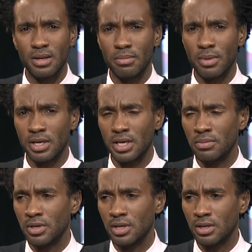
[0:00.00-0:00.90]
Am I
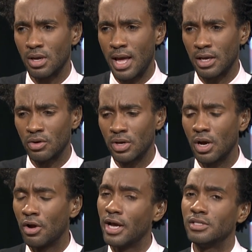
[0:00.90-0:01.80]
keeping it accurate?
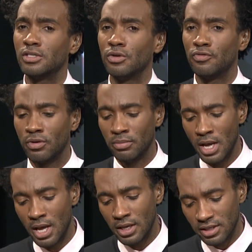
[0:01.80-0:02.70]
All right, so from
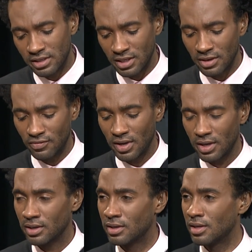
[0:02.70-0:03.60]
this
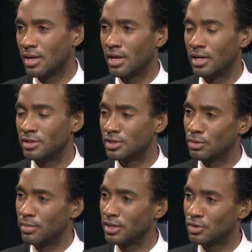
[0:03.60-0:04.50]
evening until
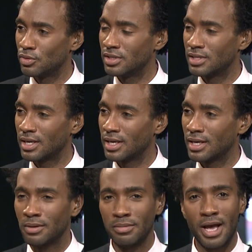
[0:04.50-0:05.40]
May 22nd.
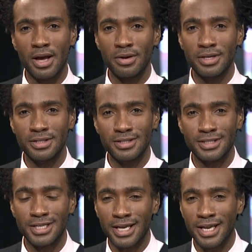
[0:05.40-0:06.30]
Come down and
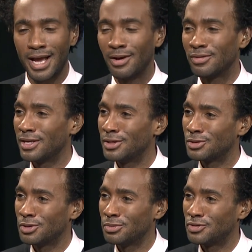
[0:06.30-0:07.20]
check it out. Thank you
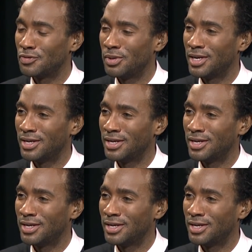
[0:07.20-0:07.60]
so much for being